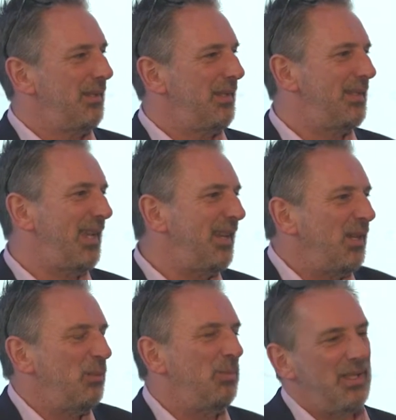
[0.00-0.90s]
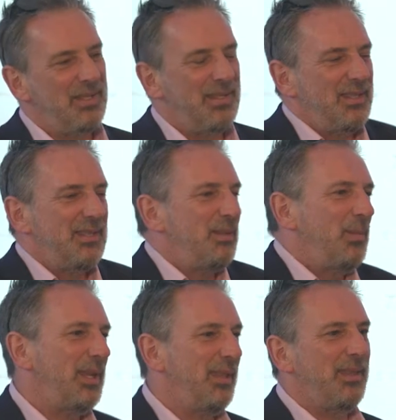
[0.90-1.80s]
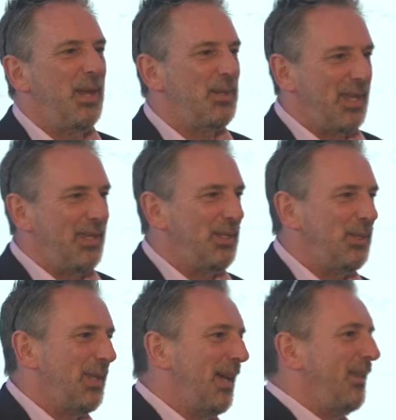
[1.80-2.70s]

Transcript: The technical bits, there's somebody that knows how to do that.